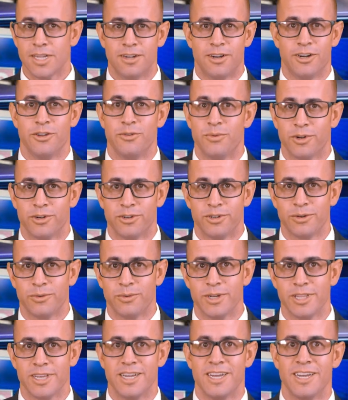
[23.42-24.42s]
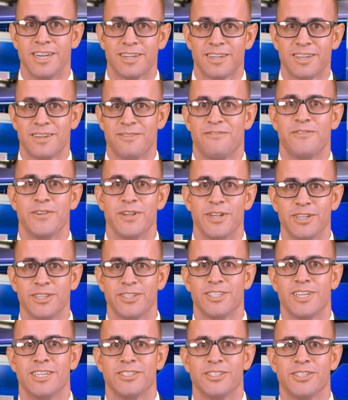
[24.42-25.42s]
Are you wondering what the heck
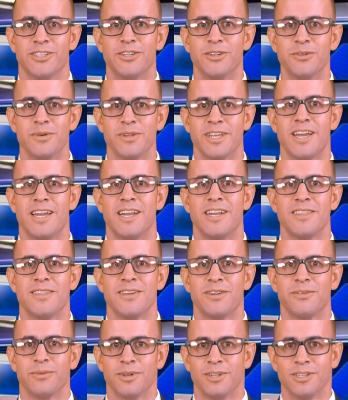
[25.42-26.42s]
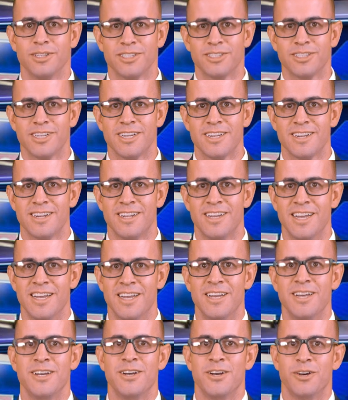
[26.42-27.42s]
fitness has to do with anything real estate?
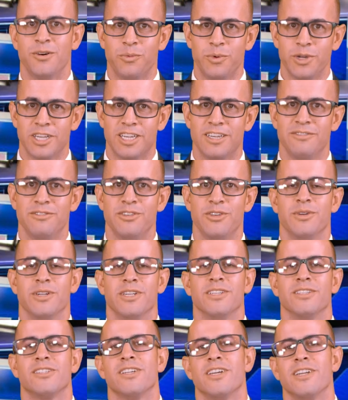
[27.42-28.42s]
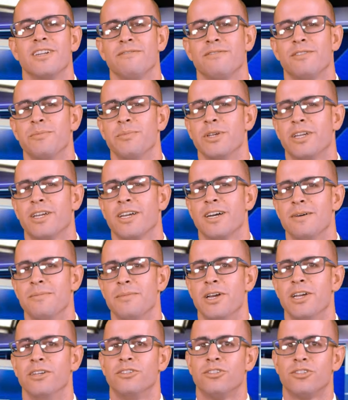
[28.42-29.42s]
We give you an incentive to become
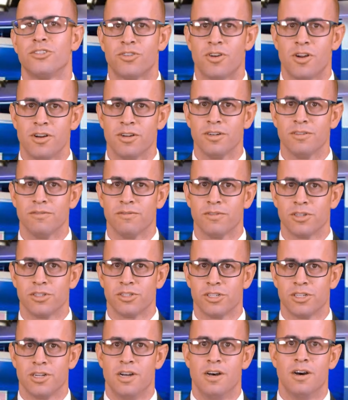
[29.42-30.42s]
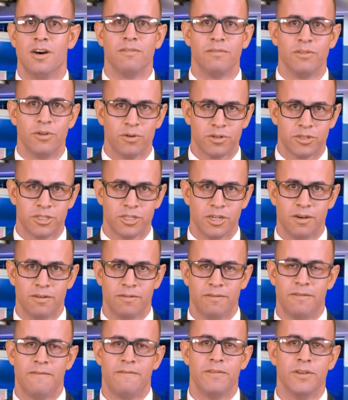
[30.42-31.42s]
a stronger version of yourself
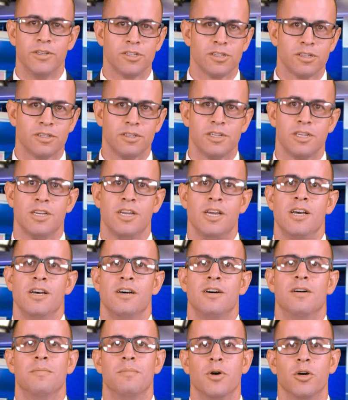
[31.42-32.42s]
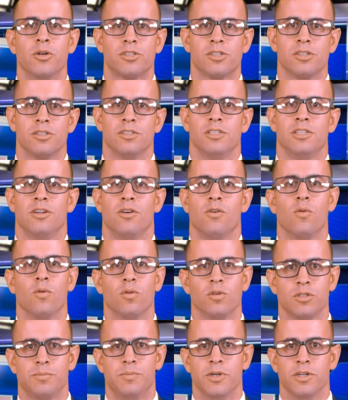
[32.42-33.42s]
physically, emotionally,
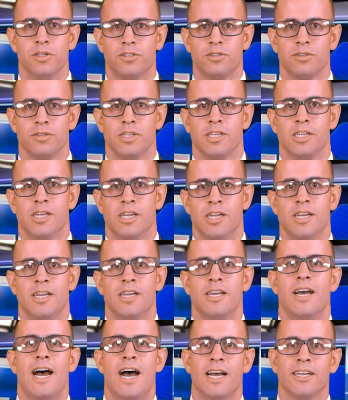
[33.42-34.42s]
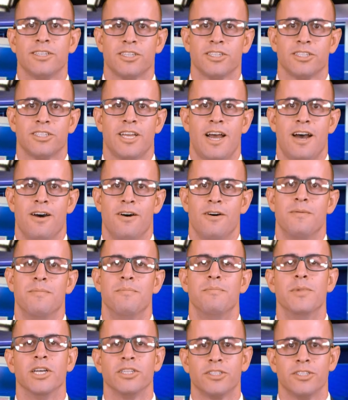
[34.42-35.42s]
or spiritually. Ask us how.
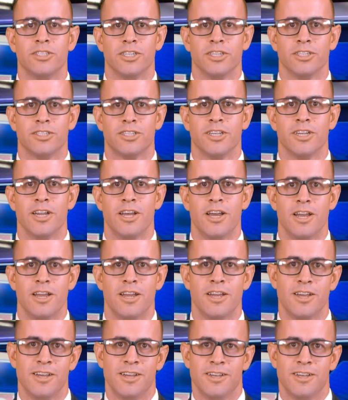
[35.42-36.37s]
Message us today.